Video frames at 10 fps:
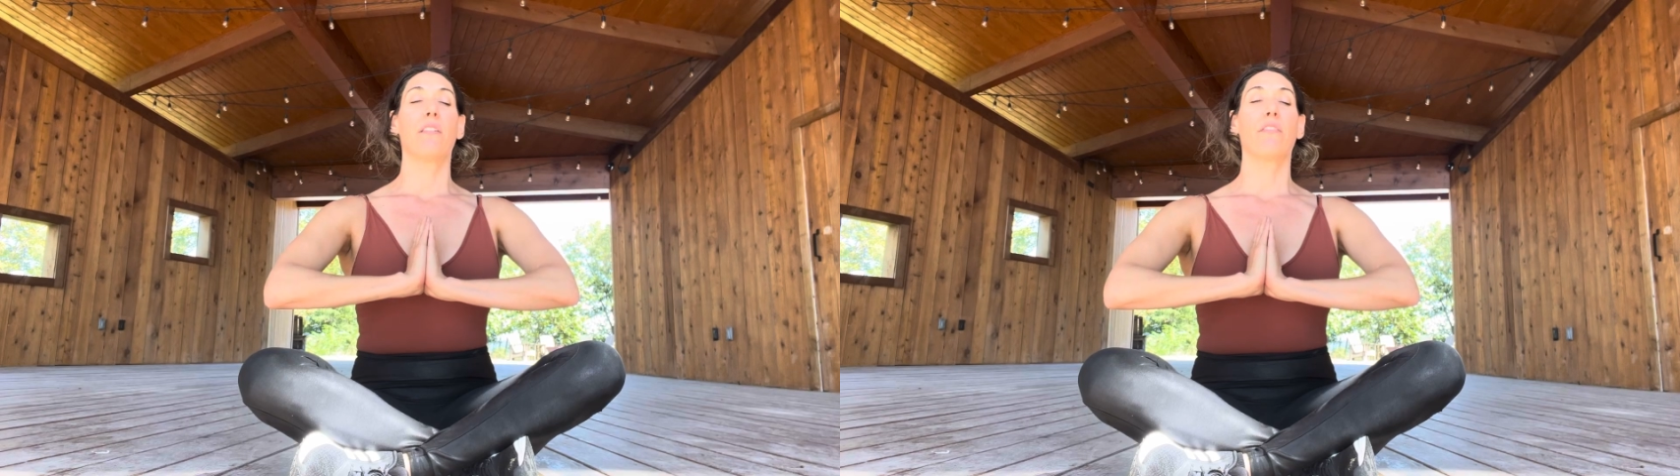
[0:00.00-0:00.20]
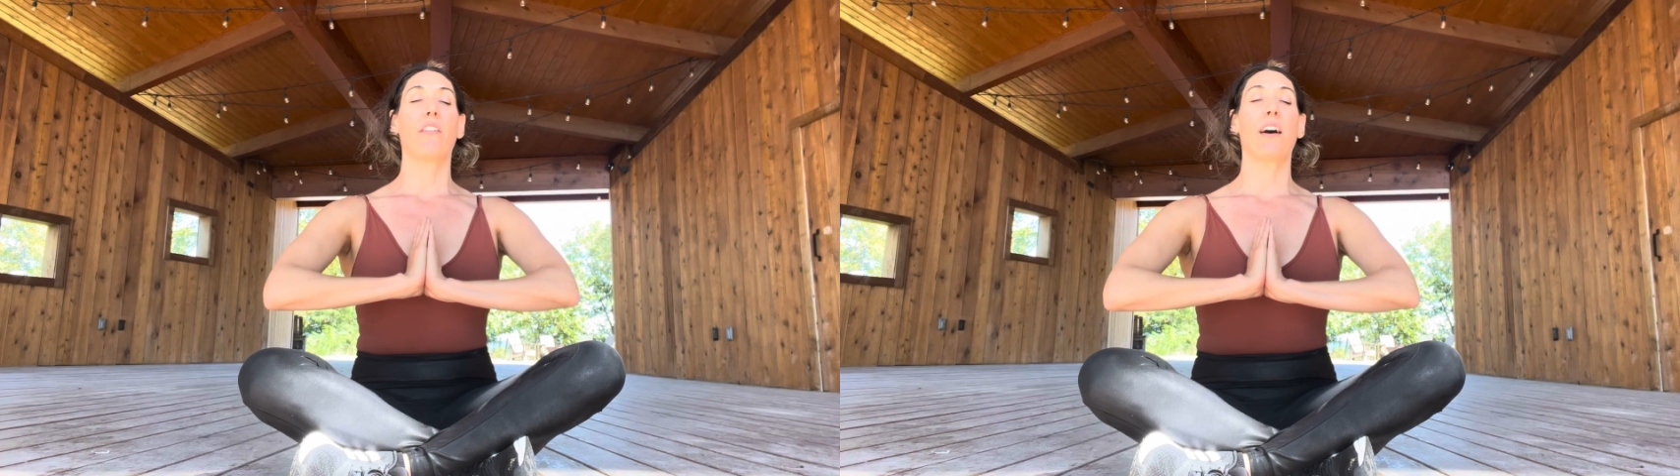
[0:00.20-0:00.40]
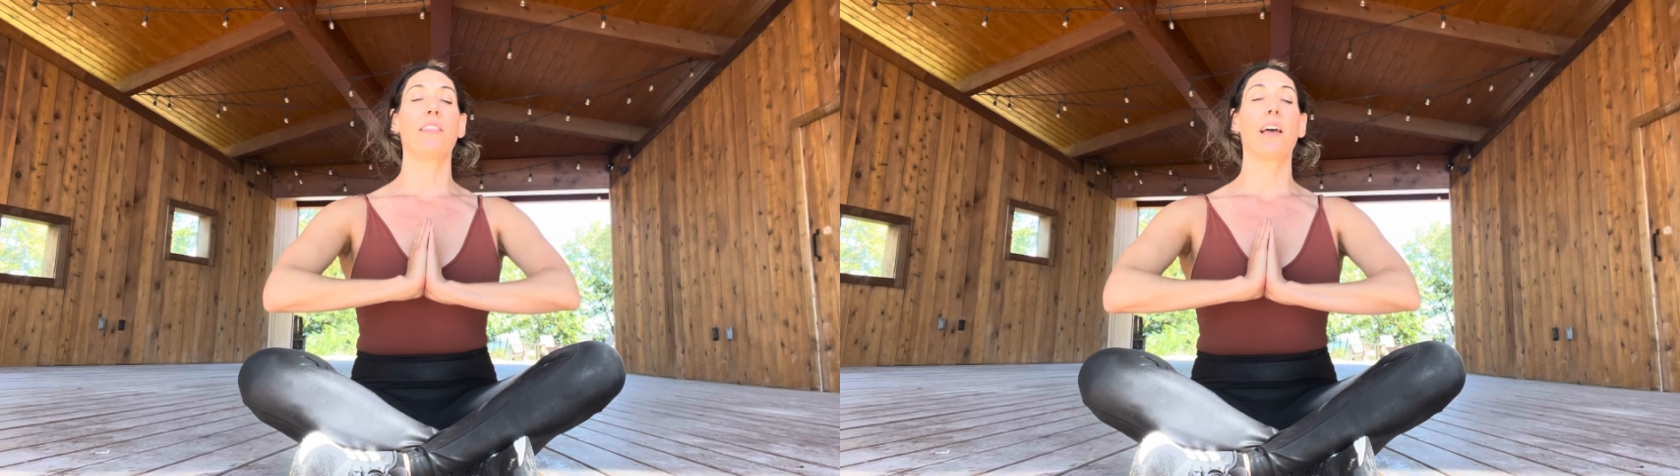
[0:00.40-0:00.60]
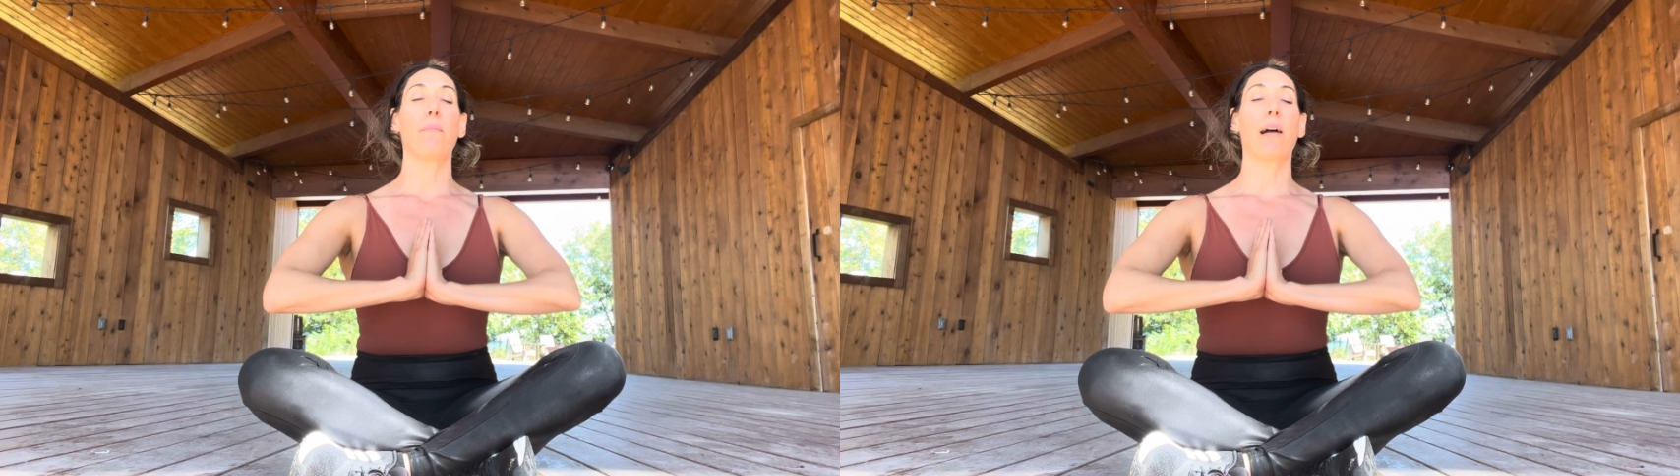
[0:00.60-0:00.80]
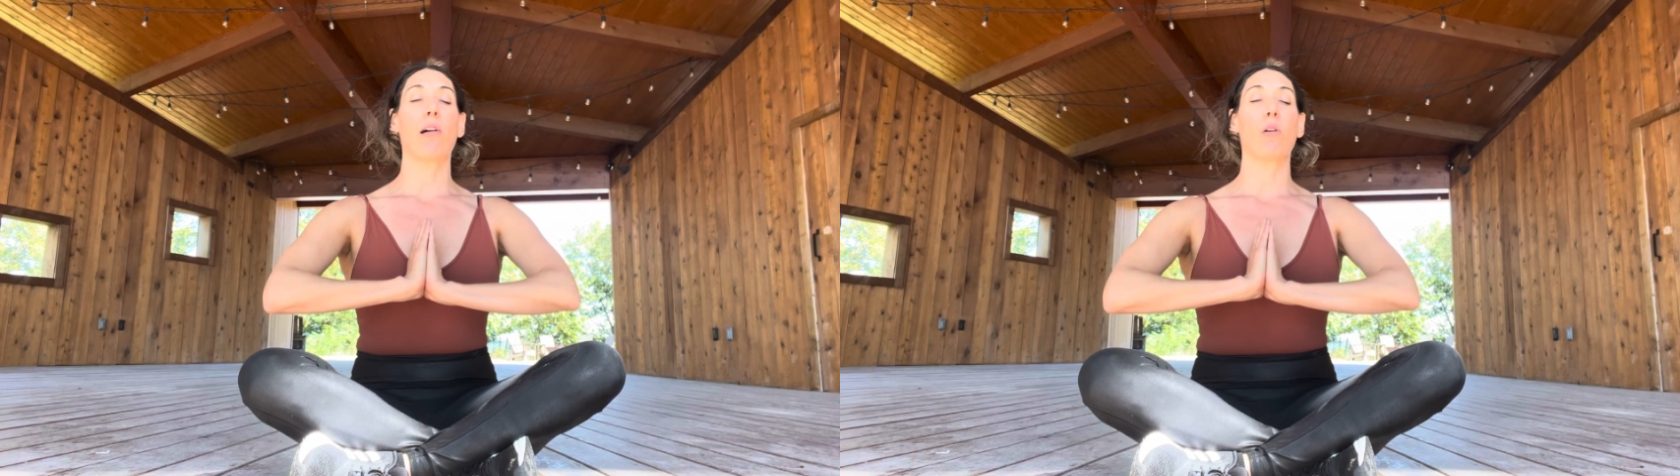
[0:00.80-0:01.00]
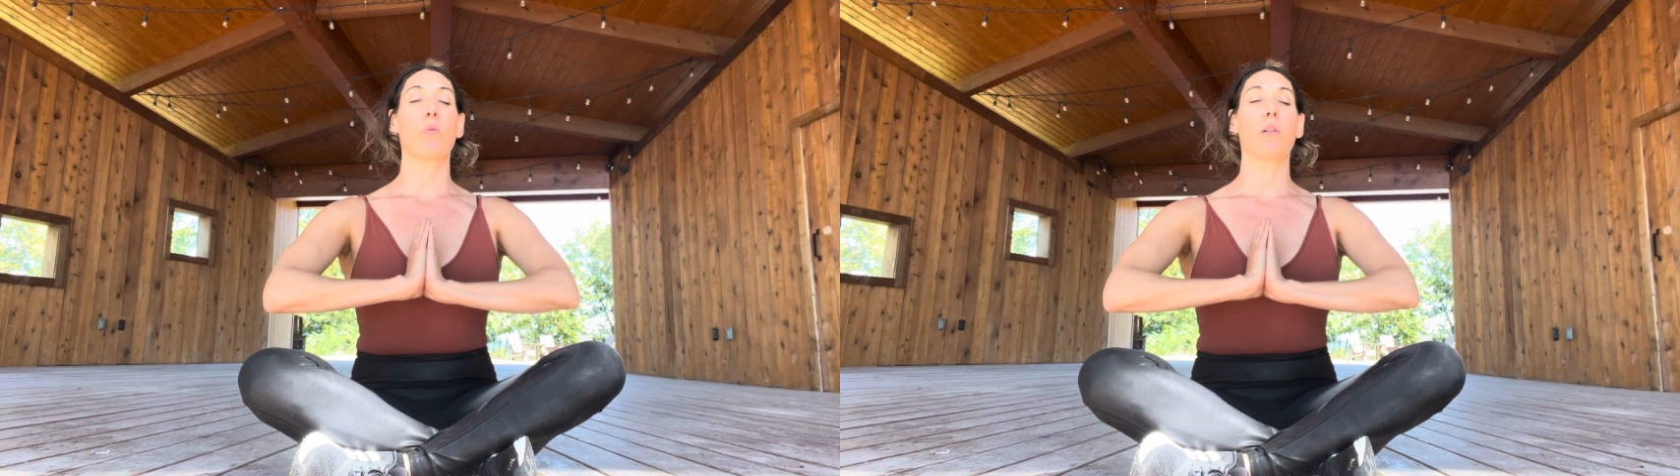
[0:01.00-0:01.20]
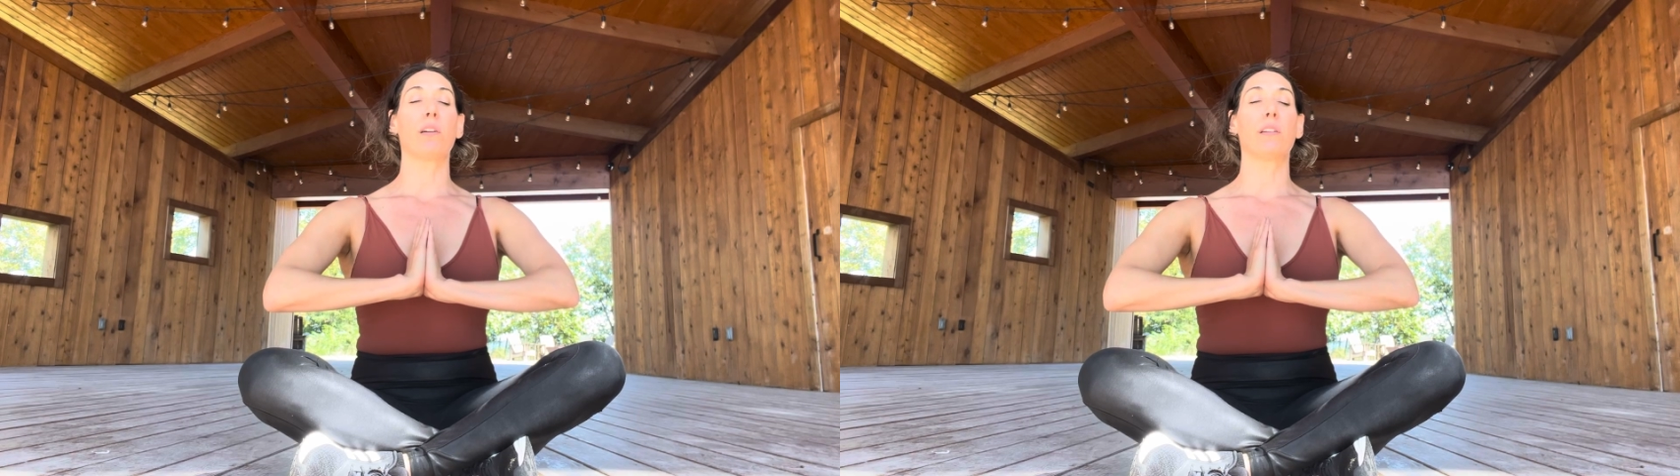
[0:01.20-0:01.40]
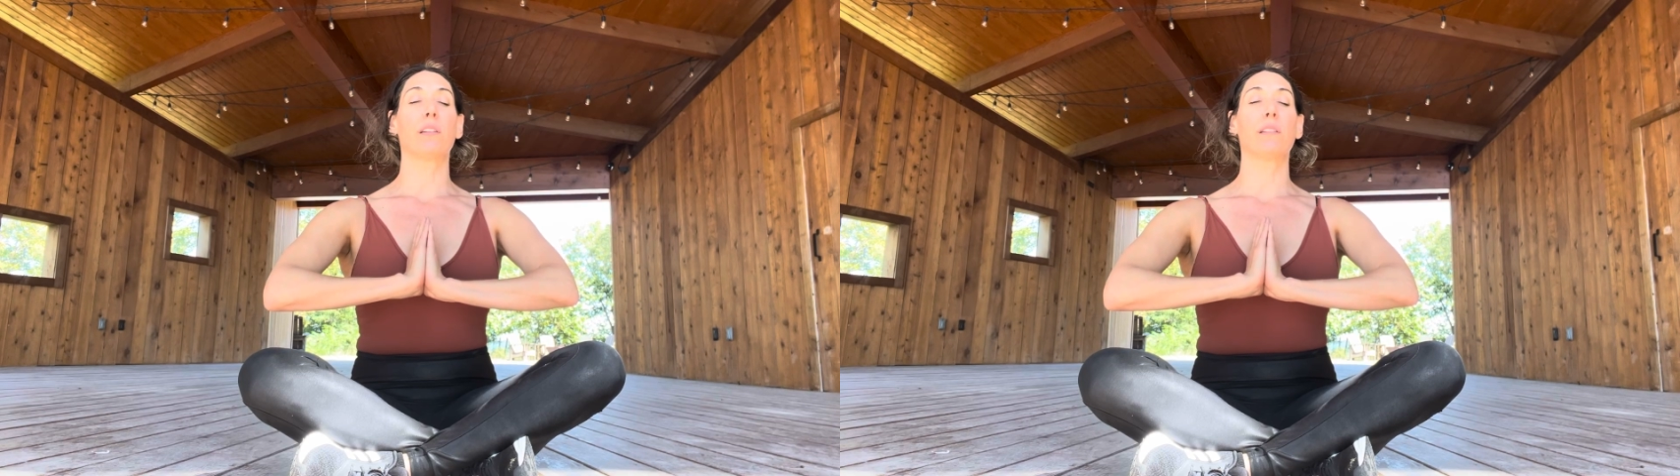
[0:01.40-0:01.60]
Find that power
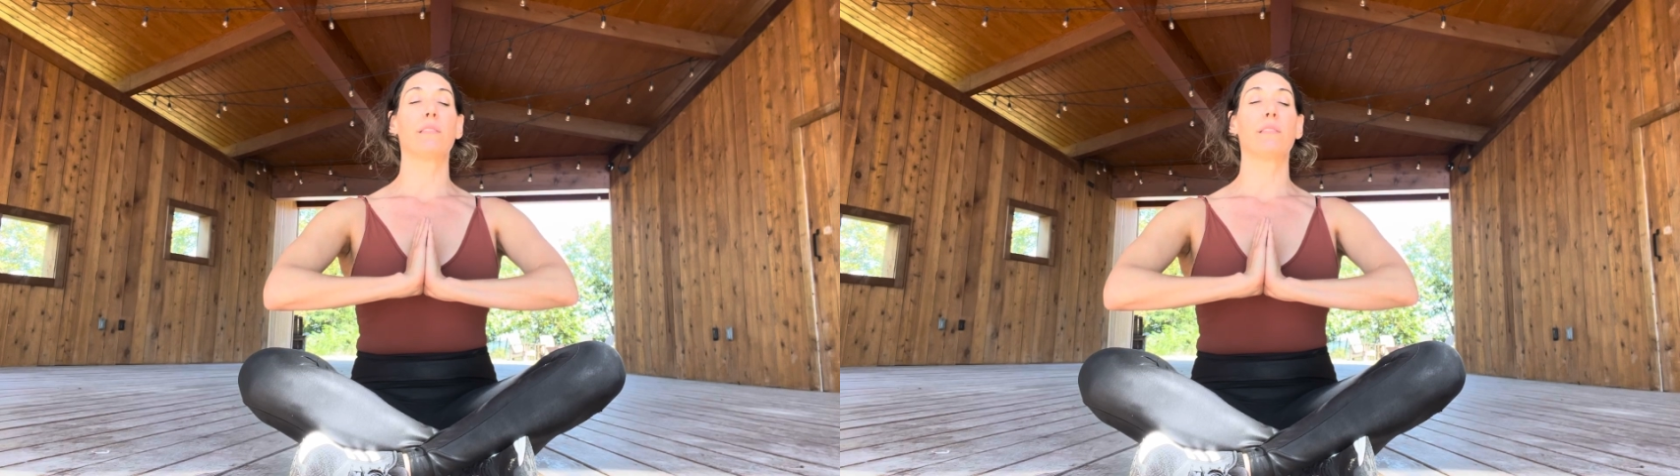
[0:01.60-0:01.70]
word.